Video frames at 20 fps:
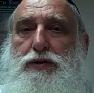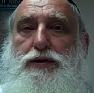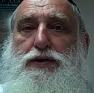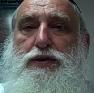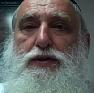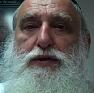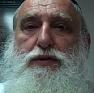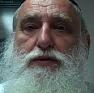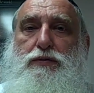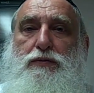
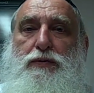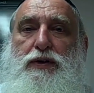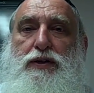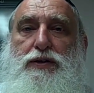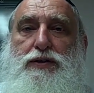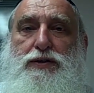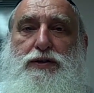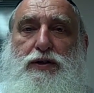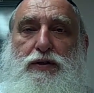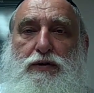This
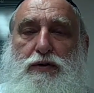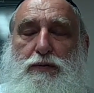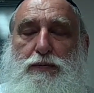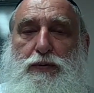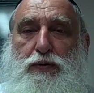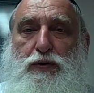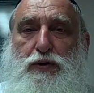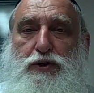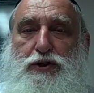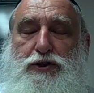week's
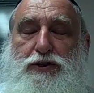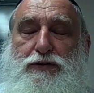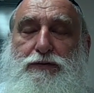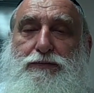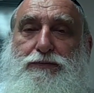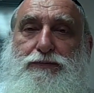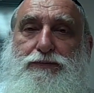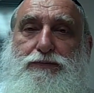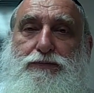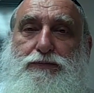Torah portion